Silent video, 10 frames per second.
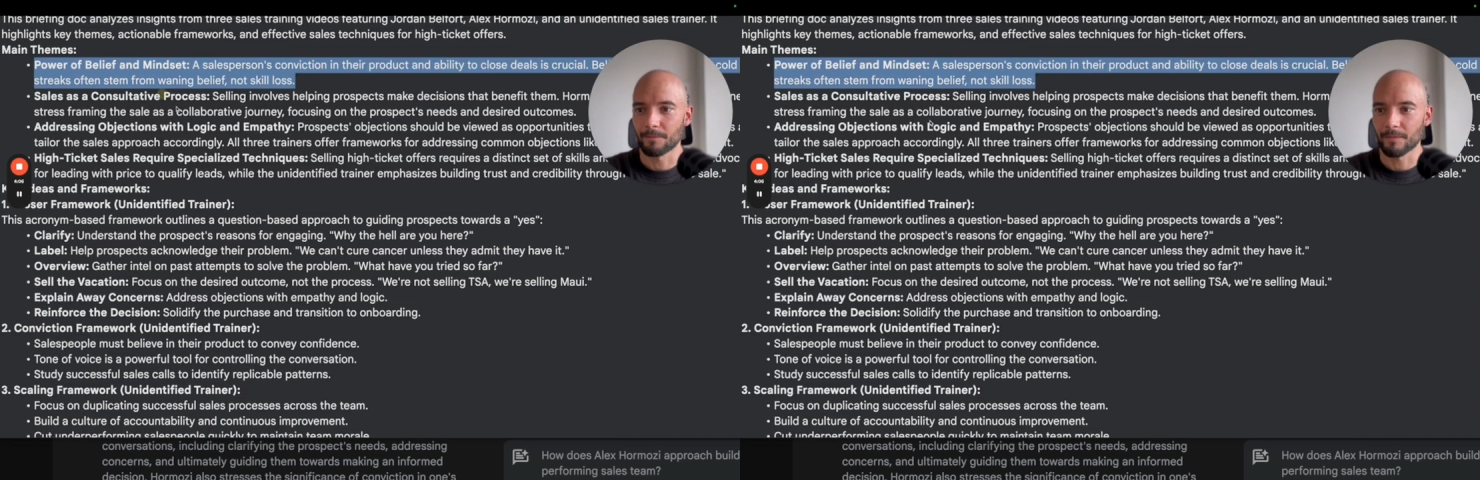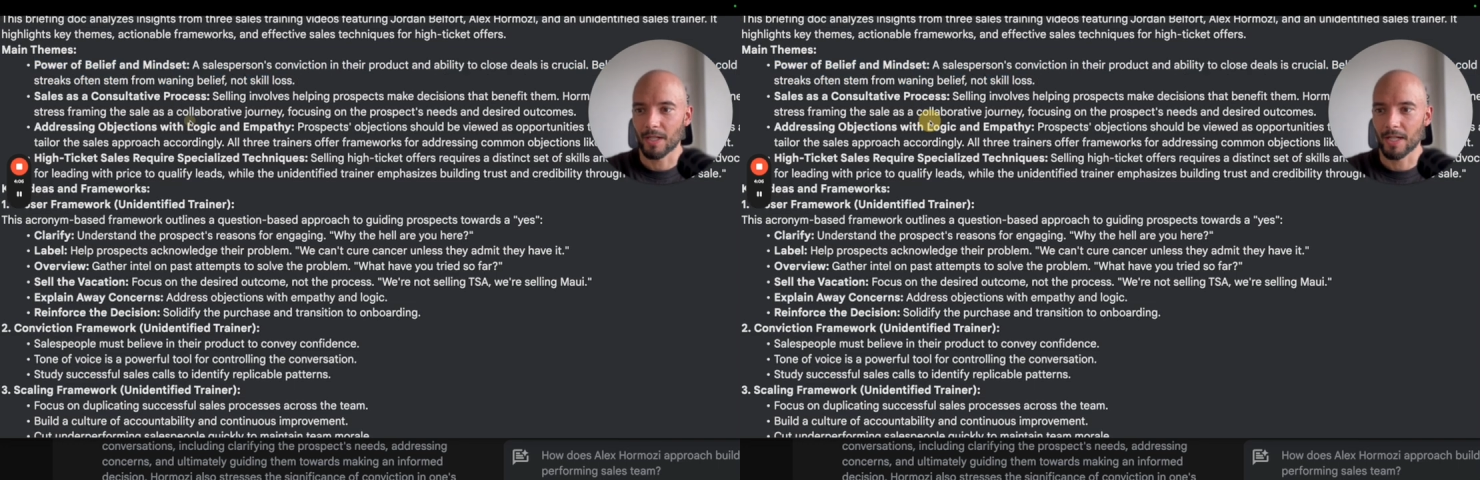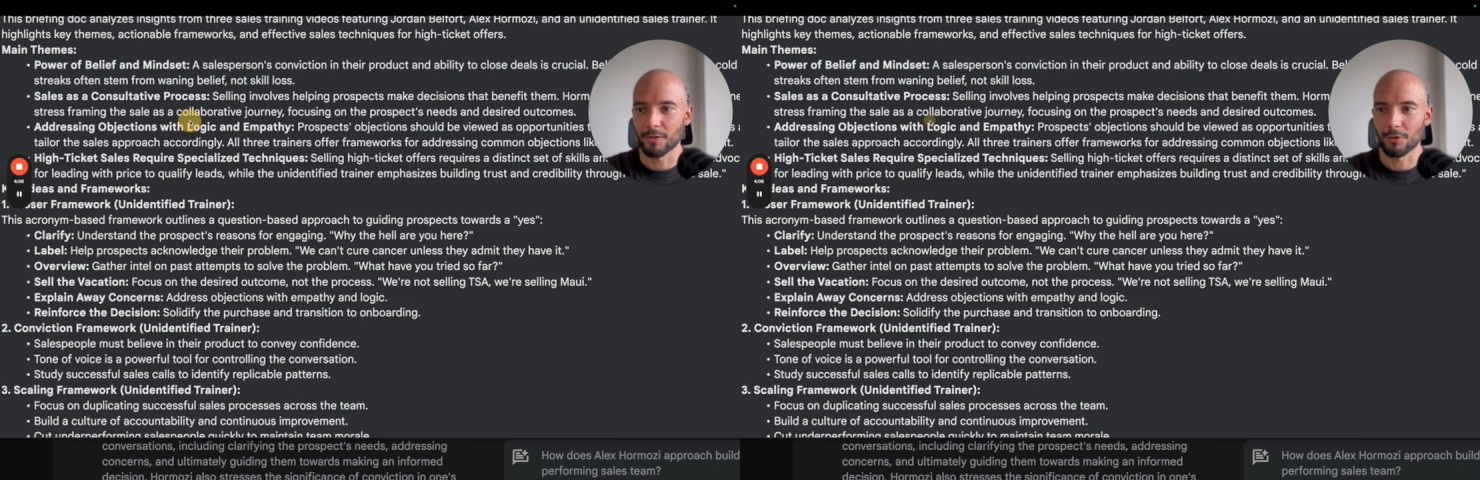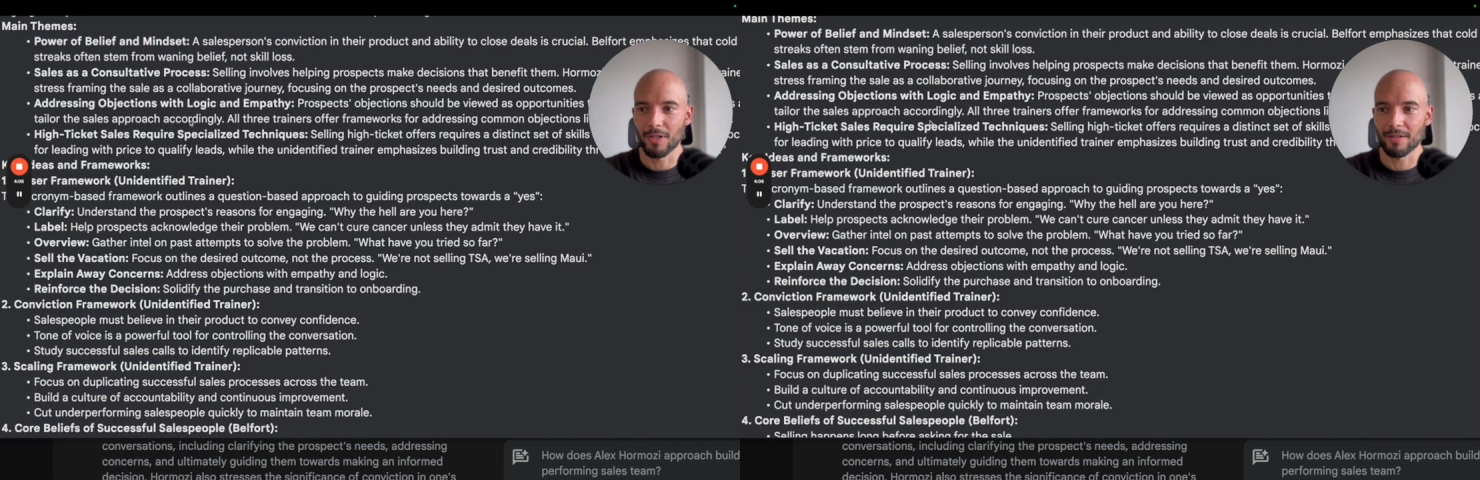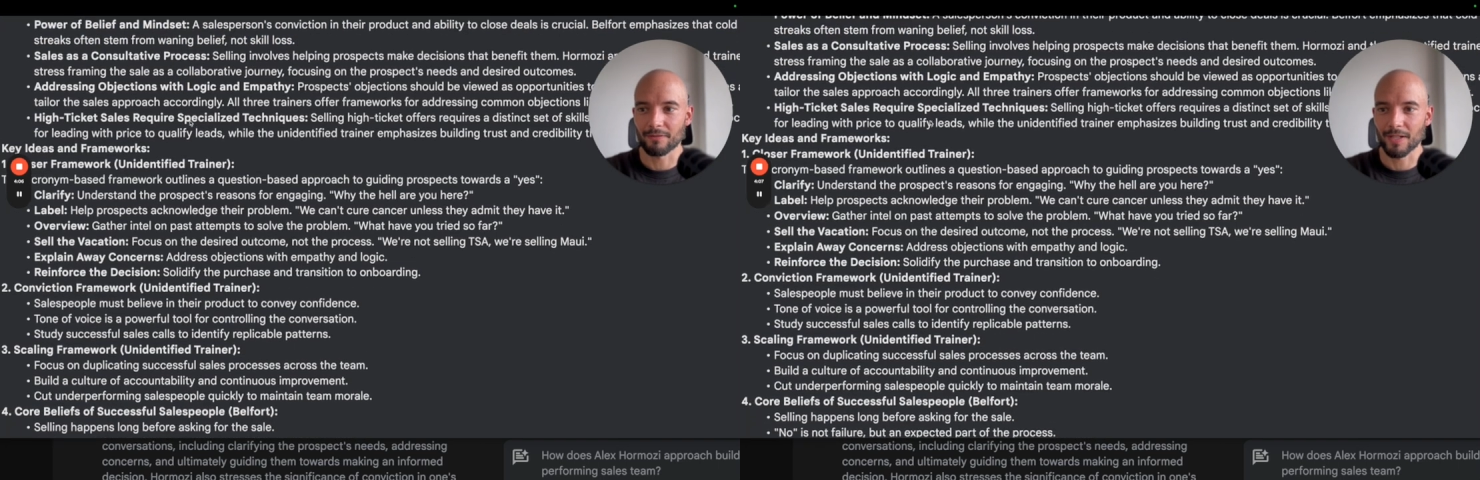And you
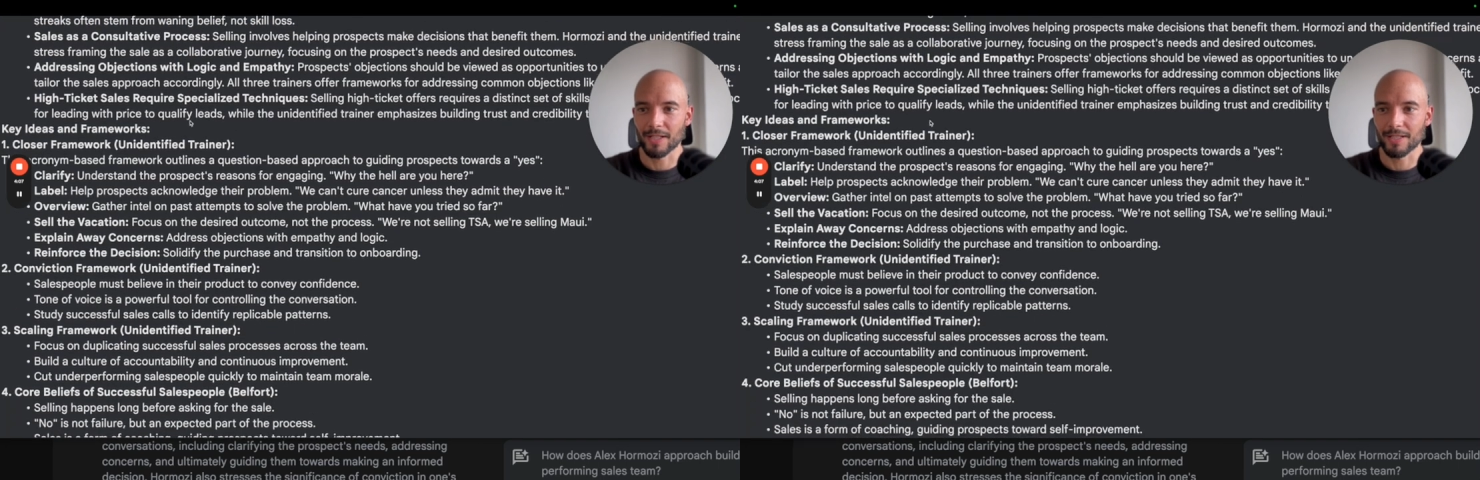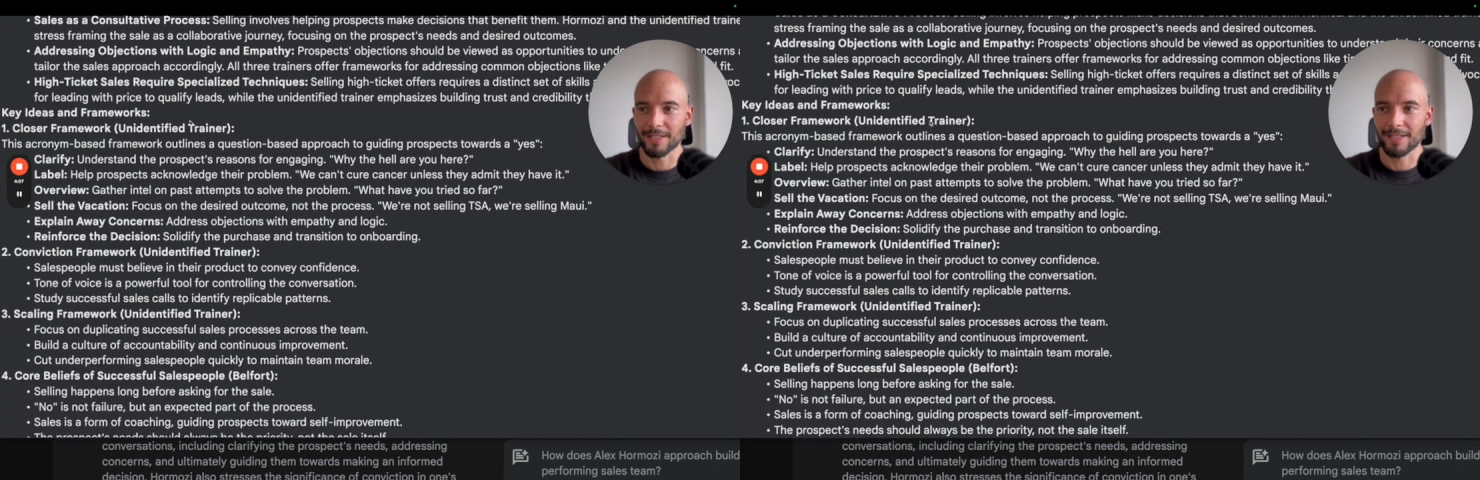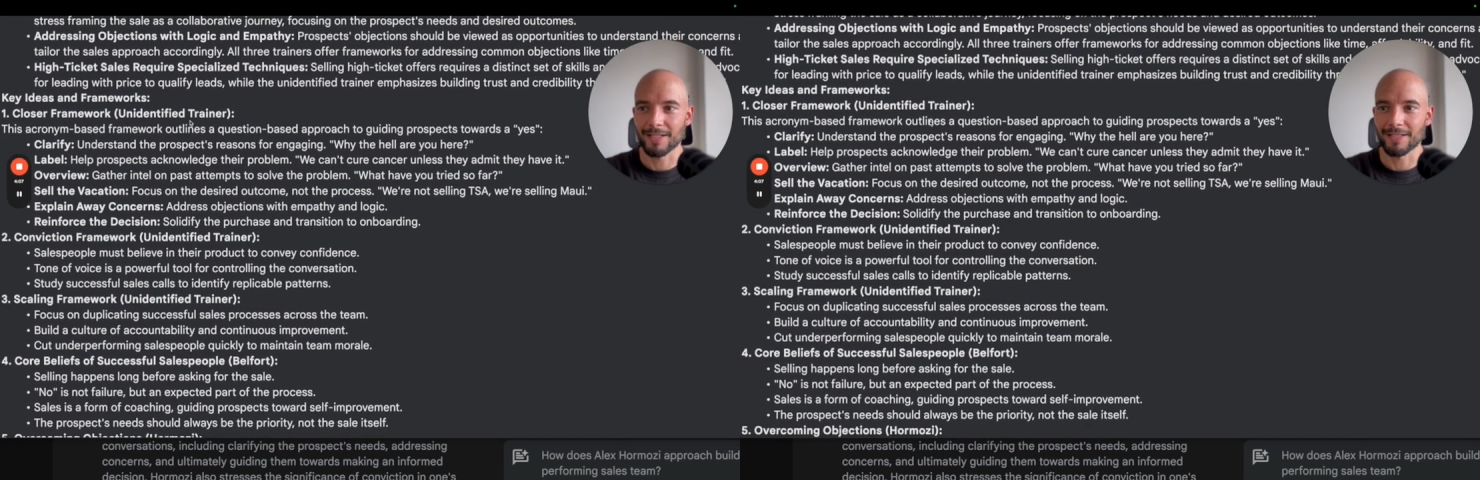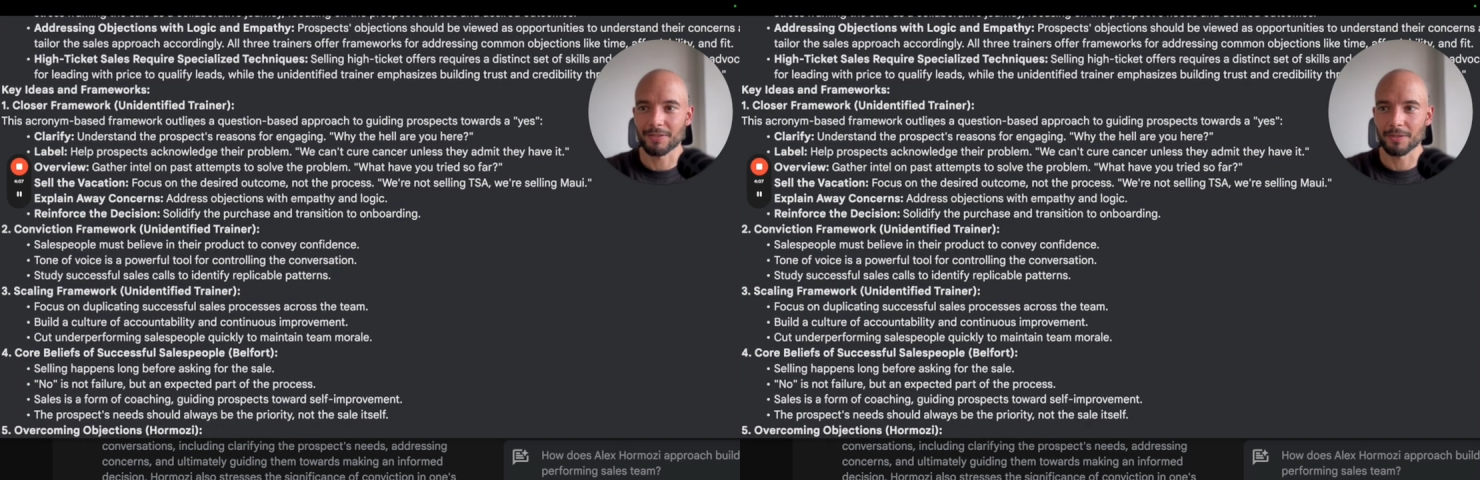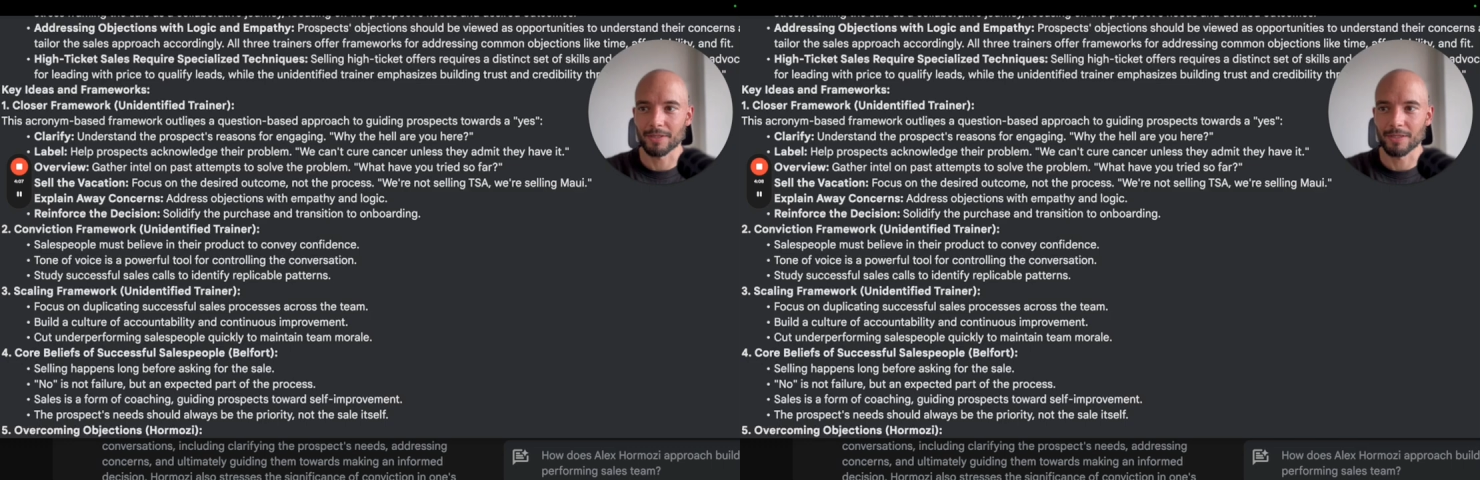have like
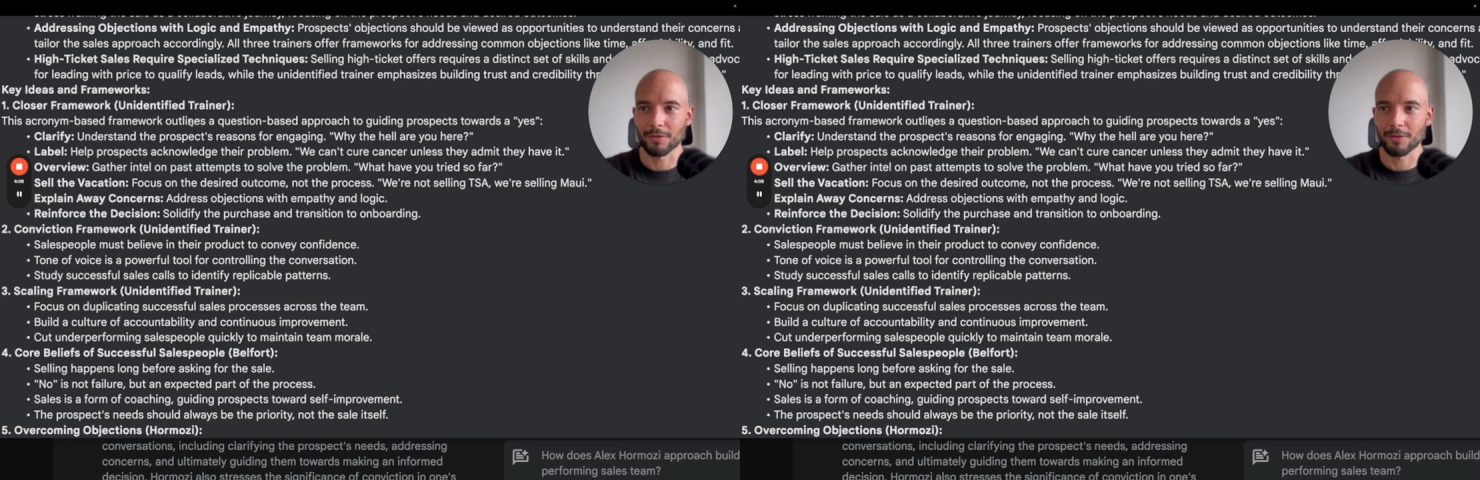literally